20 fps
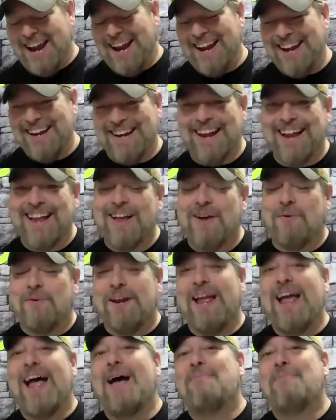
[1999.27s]
And
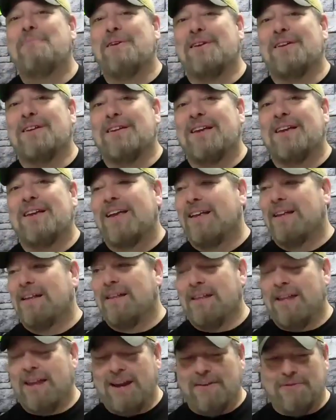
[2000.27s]
when it happened,
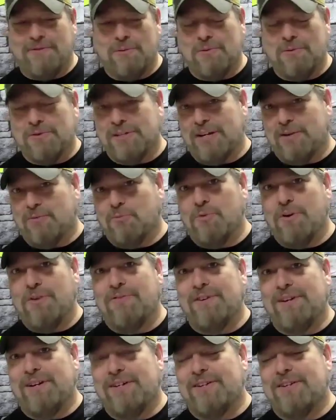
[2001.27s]
everyone was like
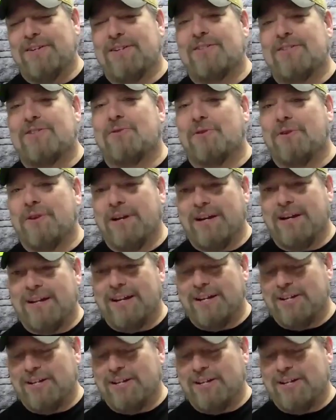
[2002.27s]
riveted to the story,